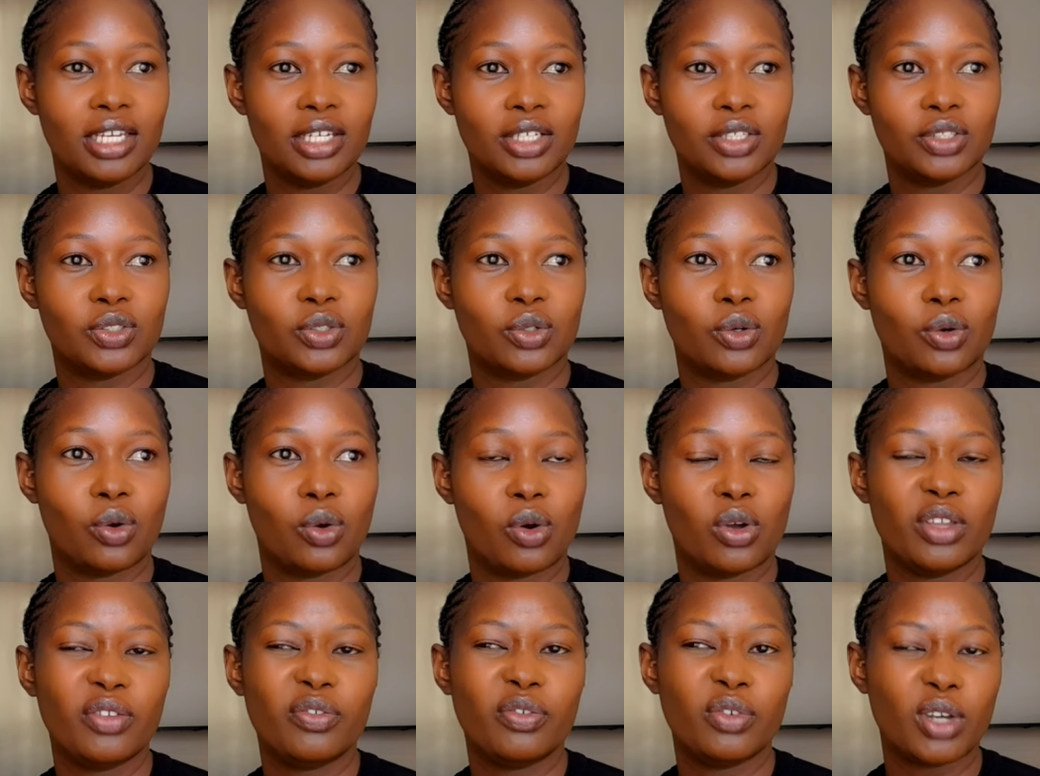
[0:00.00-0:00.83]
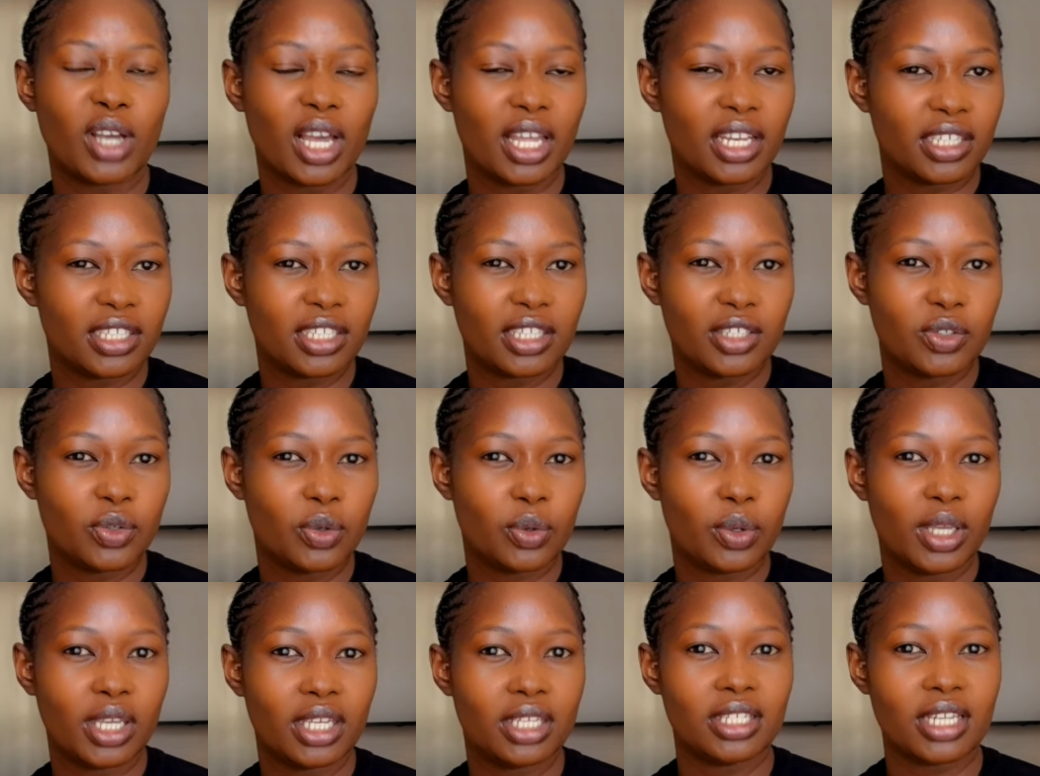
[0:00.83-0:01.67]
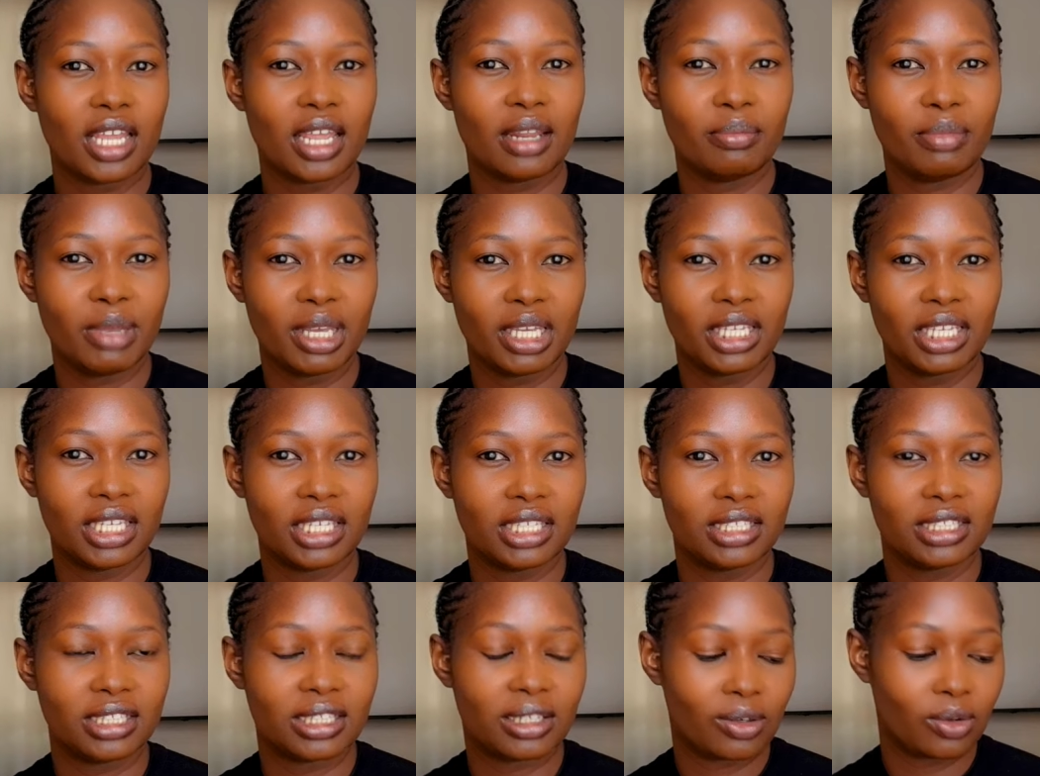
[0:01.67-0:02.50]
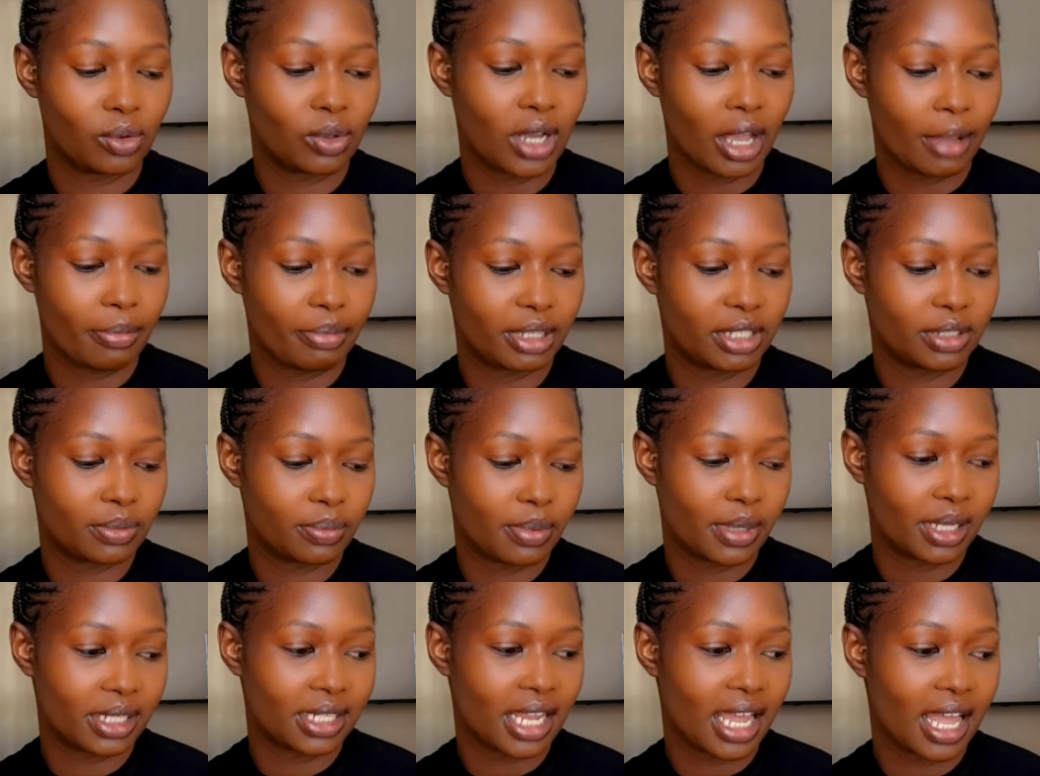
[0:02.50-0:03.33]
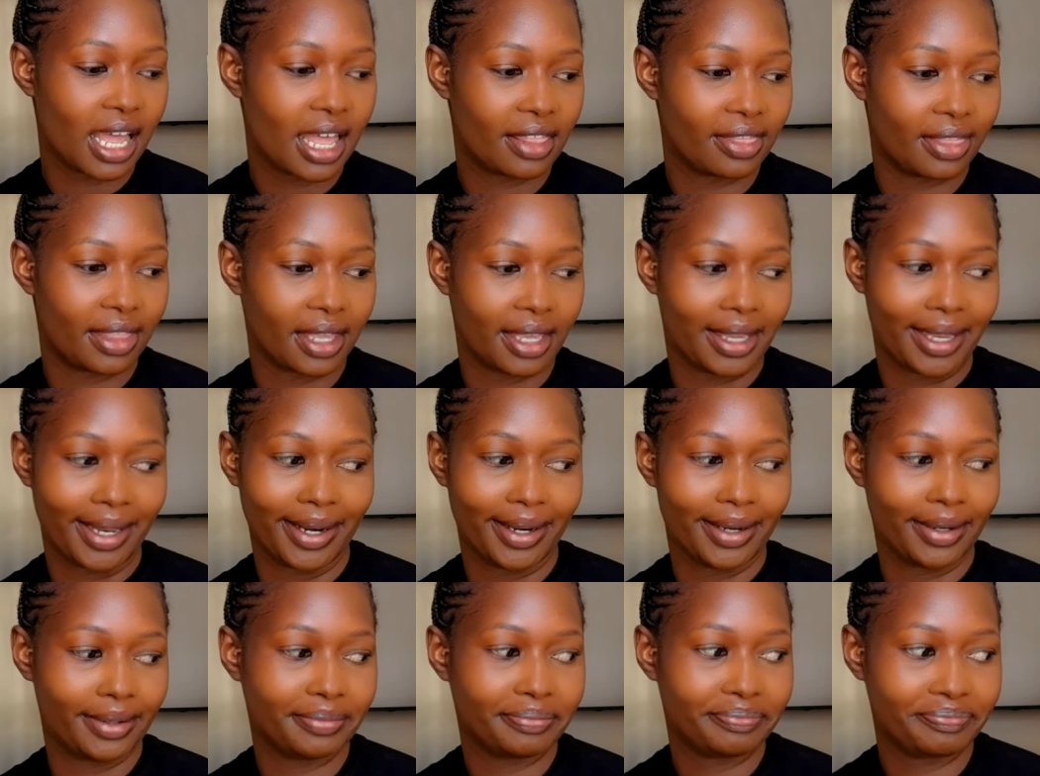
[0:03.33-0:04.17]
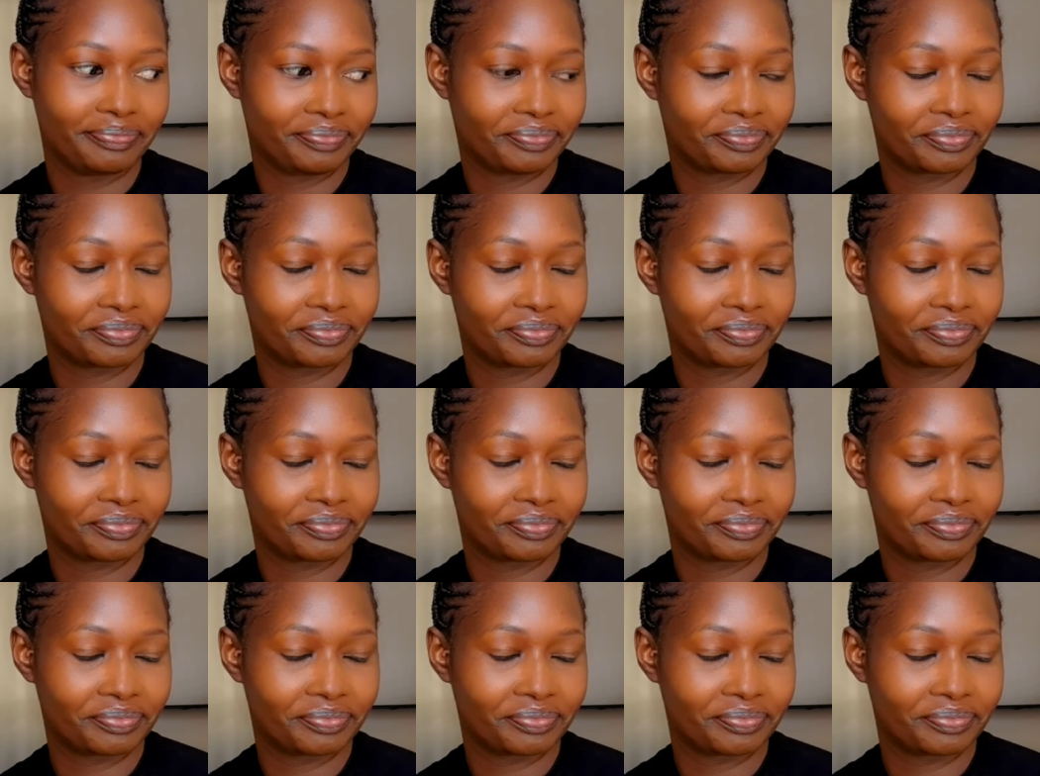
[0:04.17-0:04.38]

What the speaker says: So if you can redo it and make it look a bit better, then